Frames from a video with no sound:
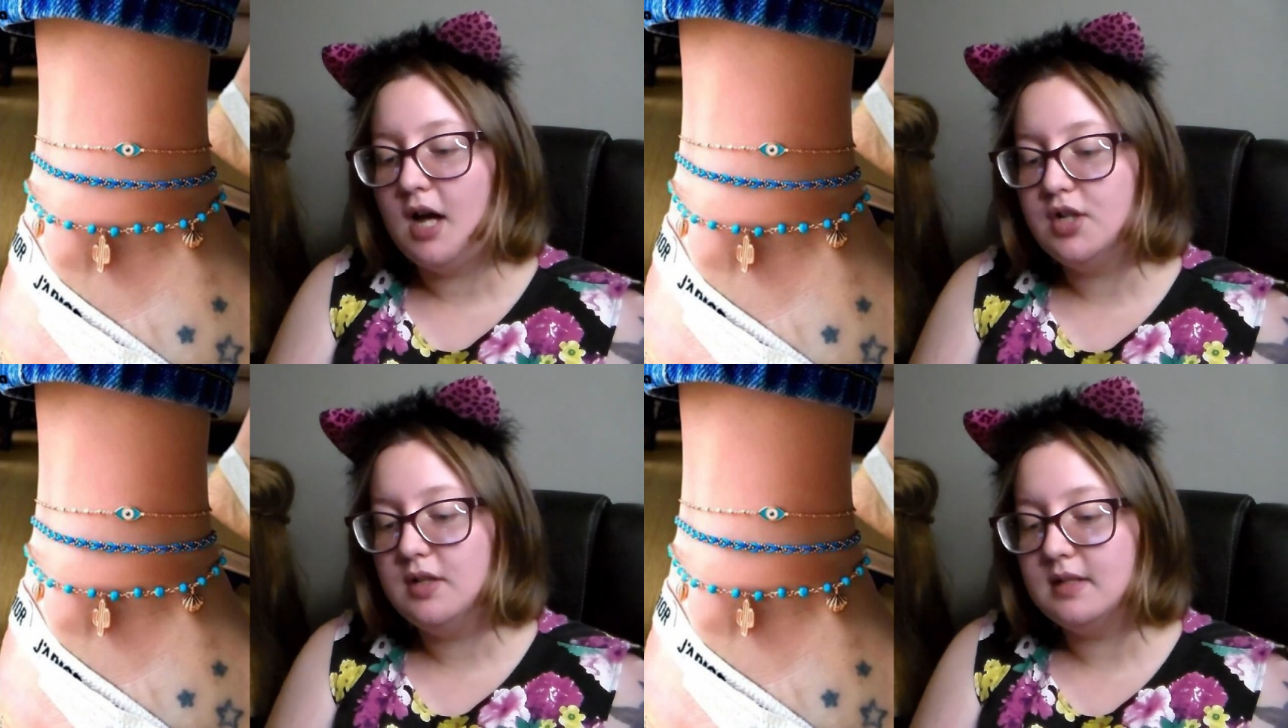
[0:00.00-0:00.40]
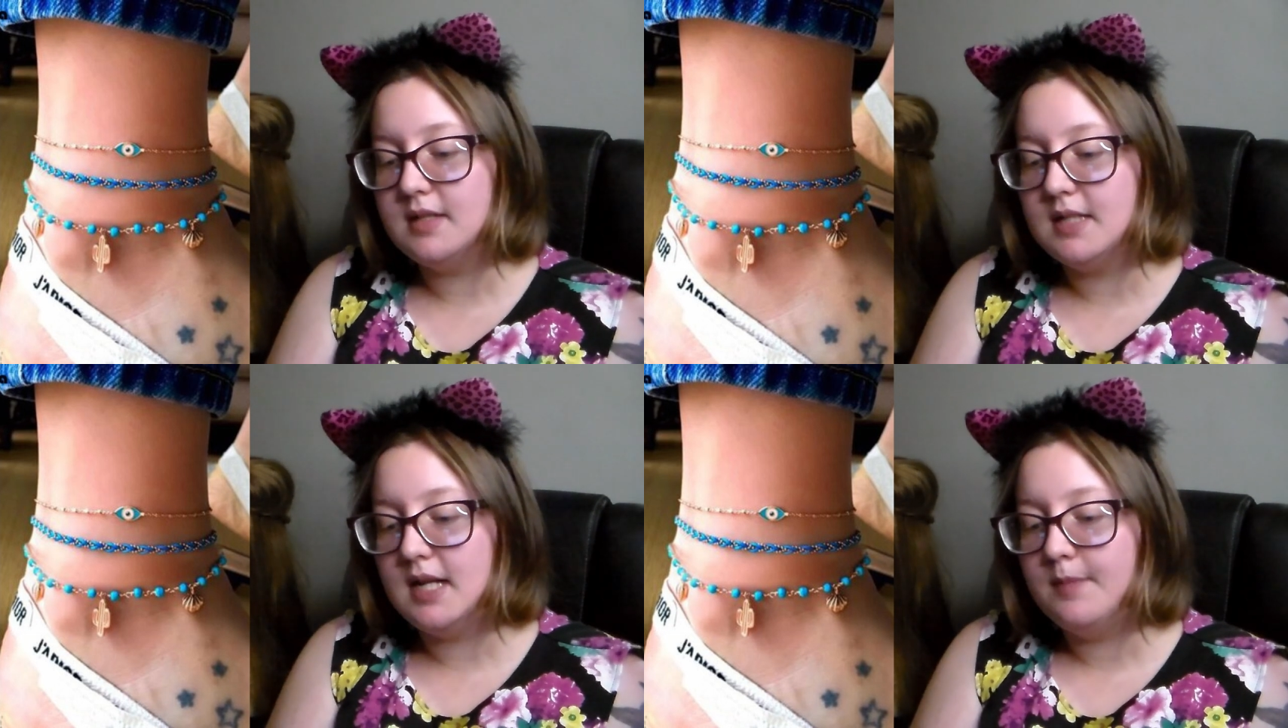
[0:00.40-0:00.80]
As you
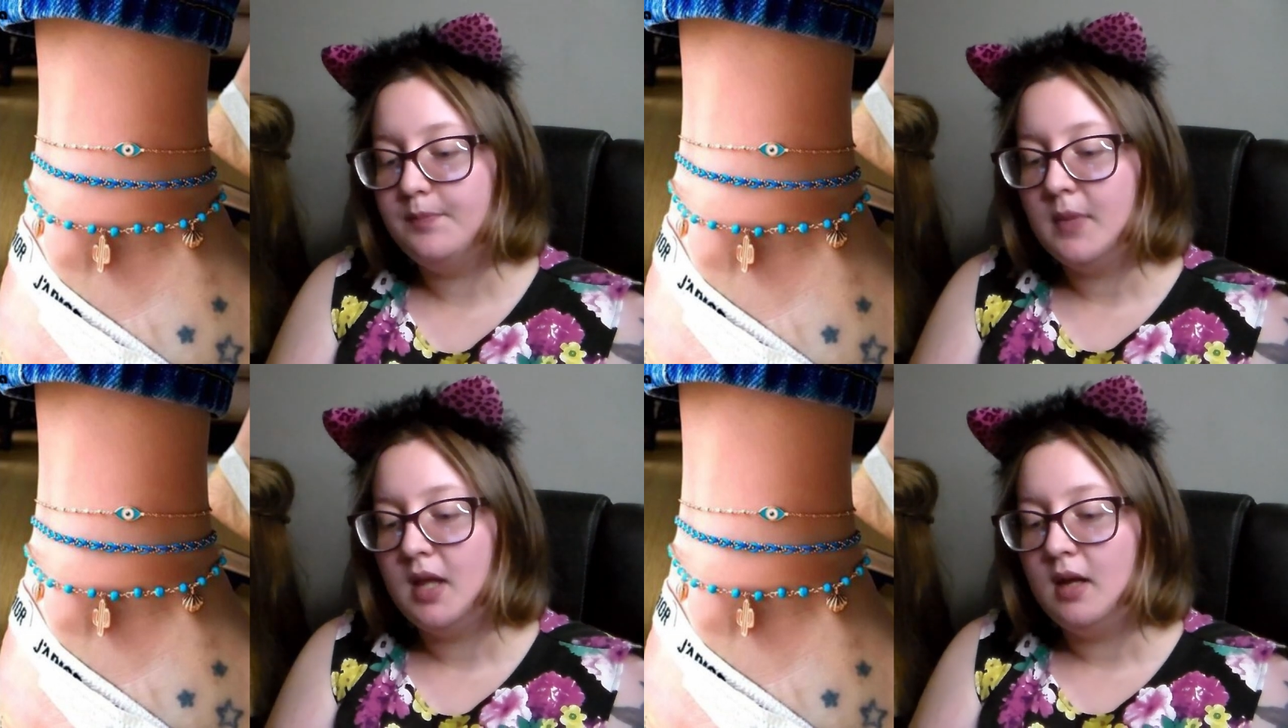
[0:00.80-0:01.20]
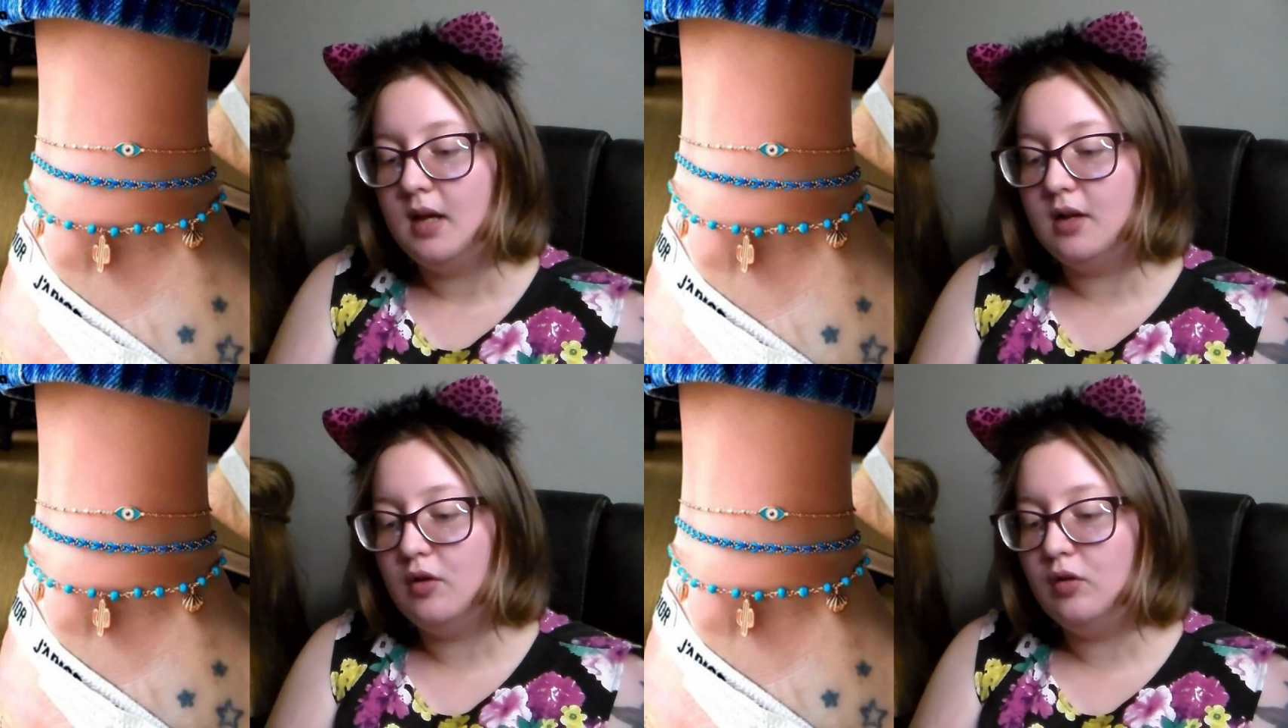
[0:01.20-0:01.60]
can see,
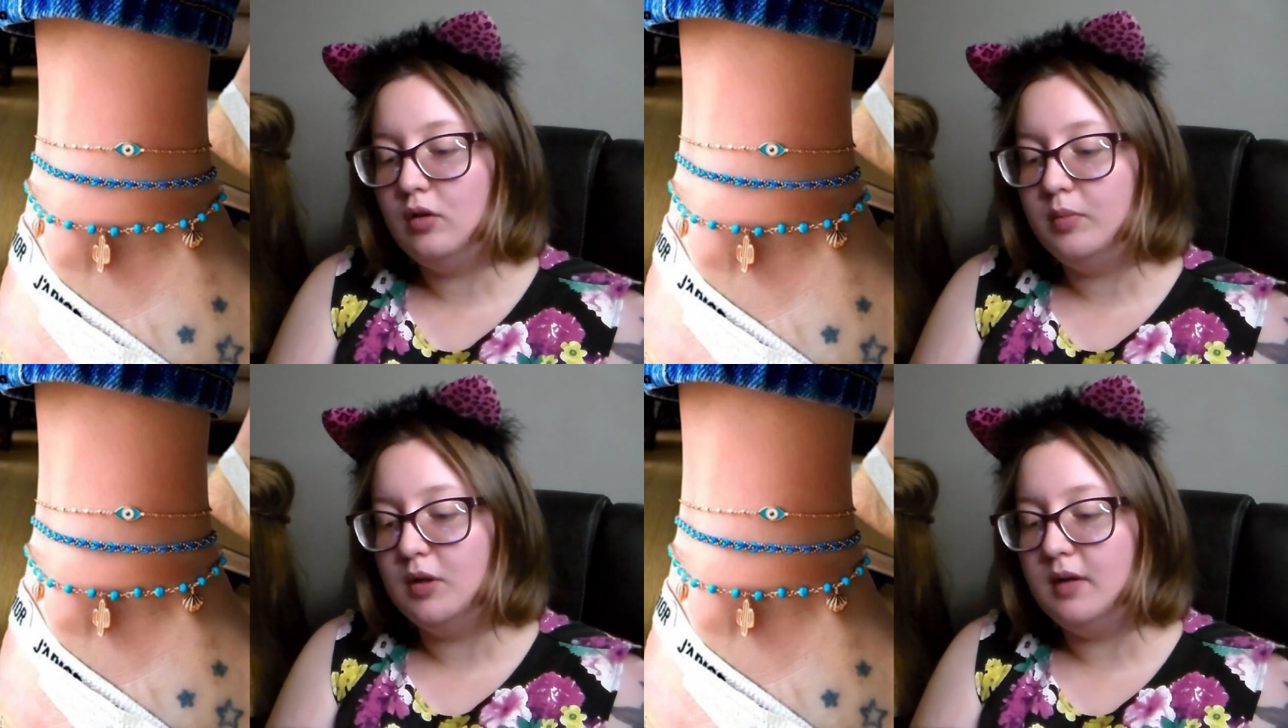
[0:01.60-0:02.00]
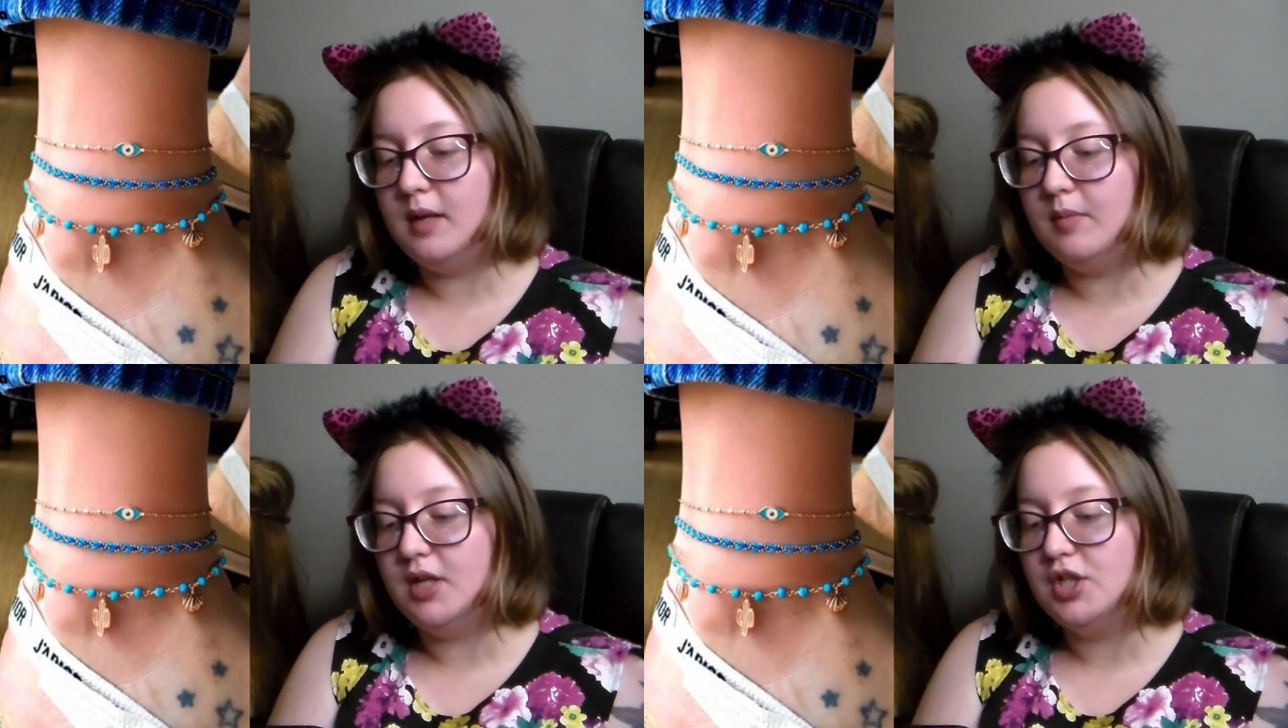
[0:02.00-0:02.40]
in cool blue
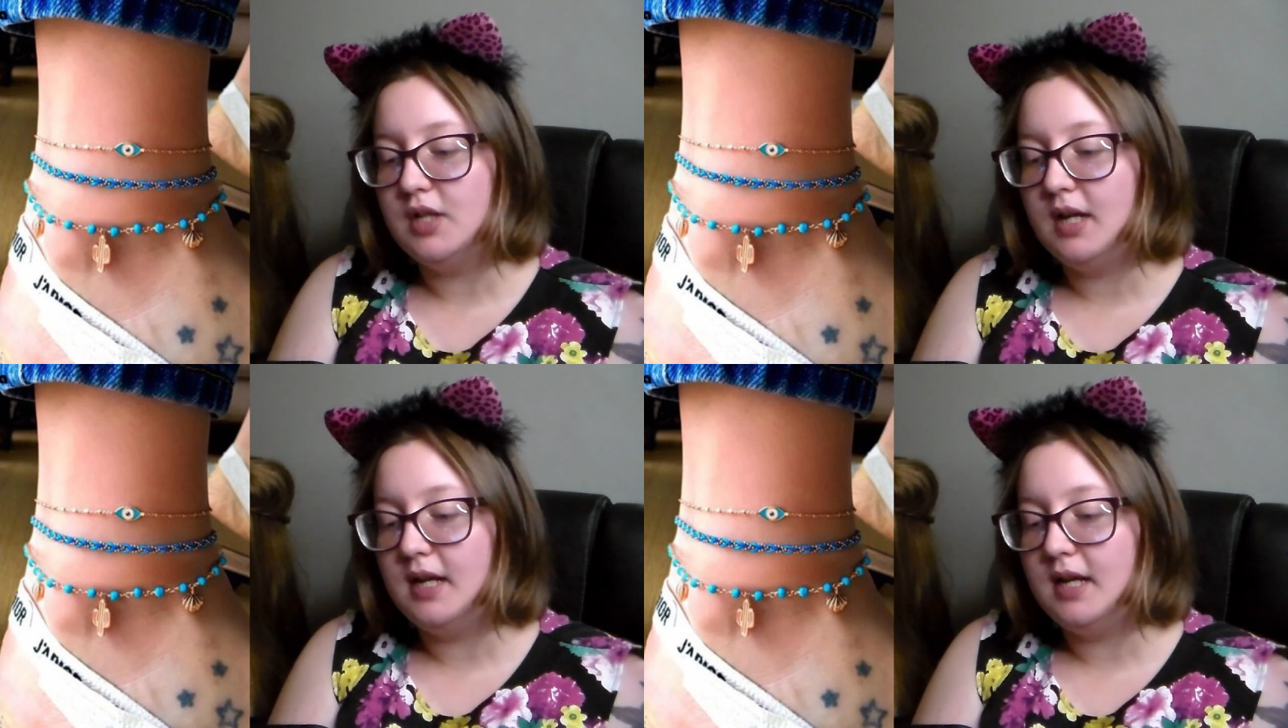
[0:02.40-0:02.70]
image,